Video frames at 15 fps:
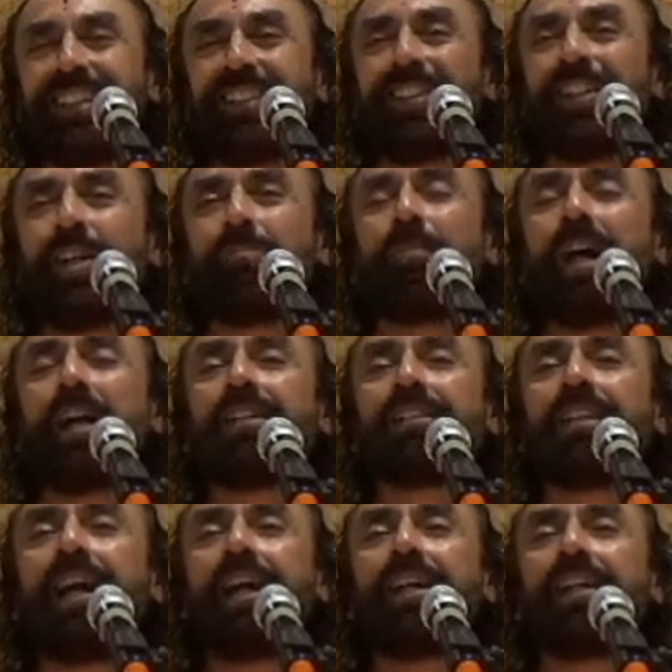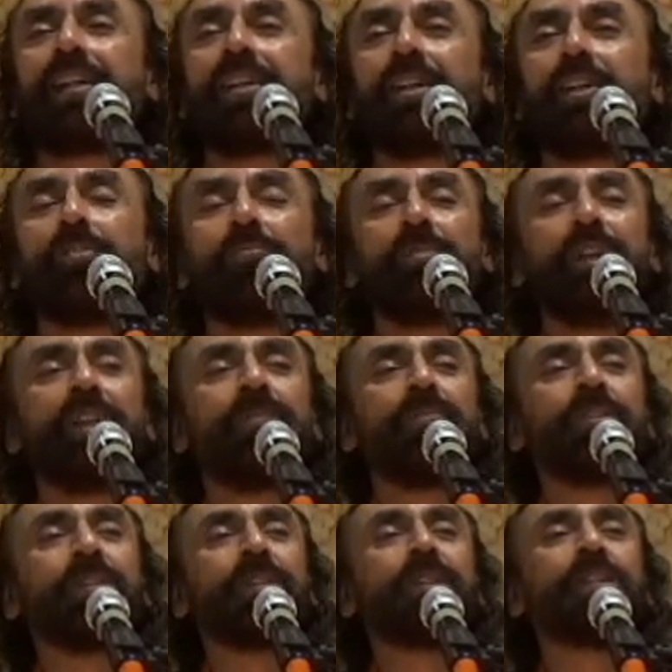the apartheid government
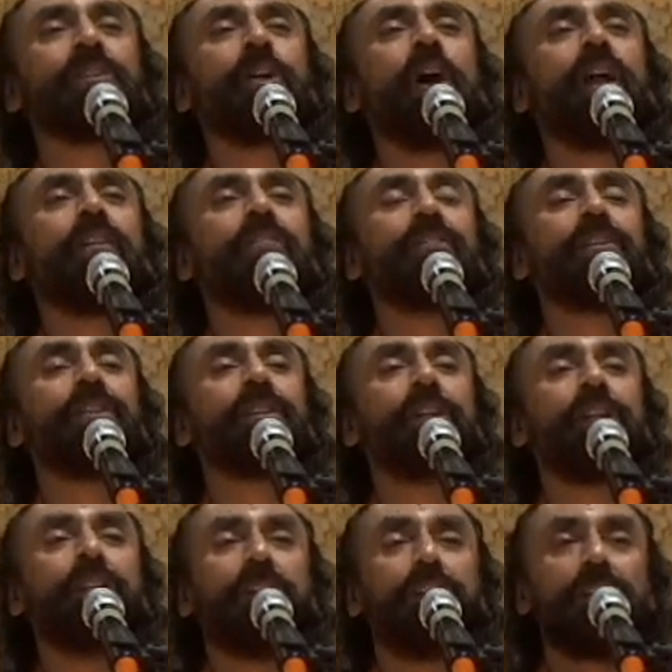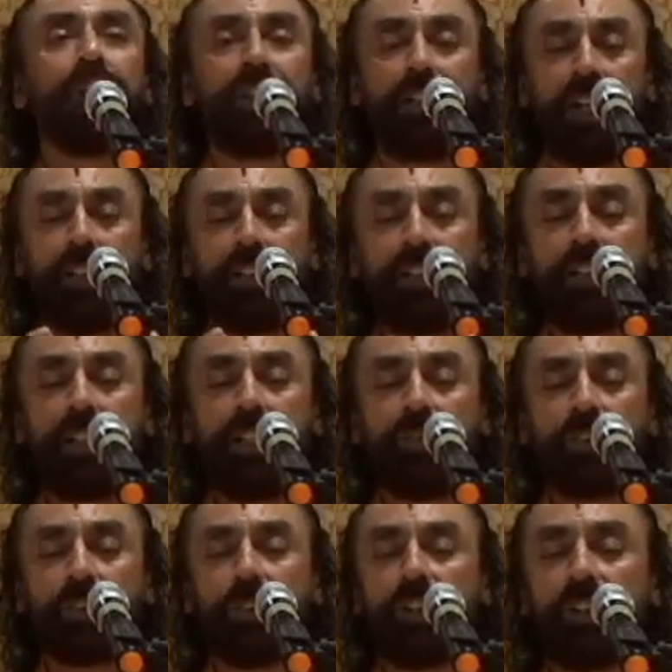was dissolved, the country
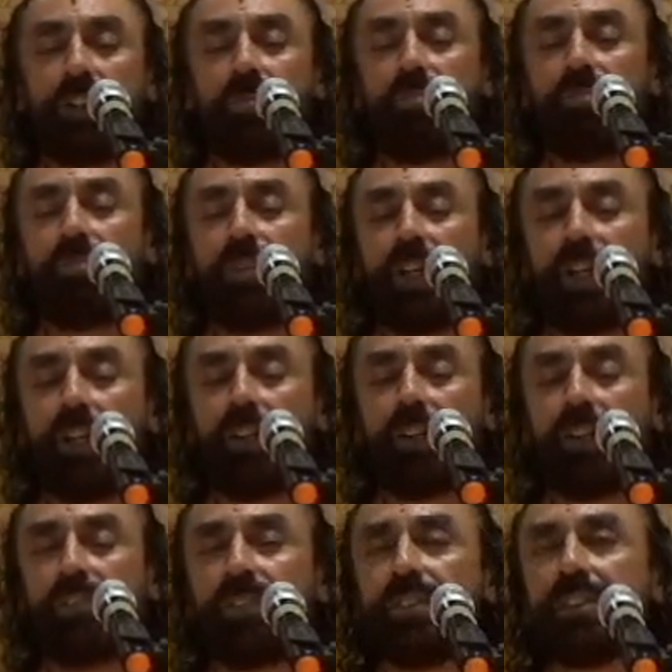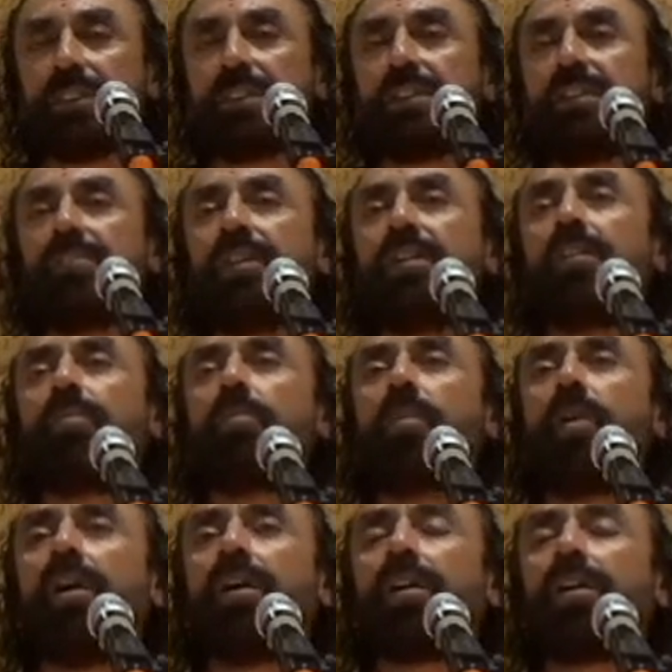was on the brink of a civil
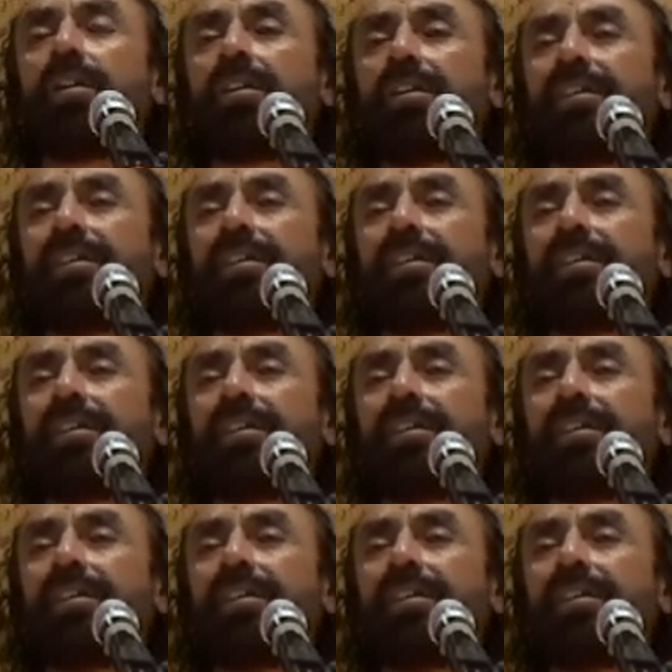war.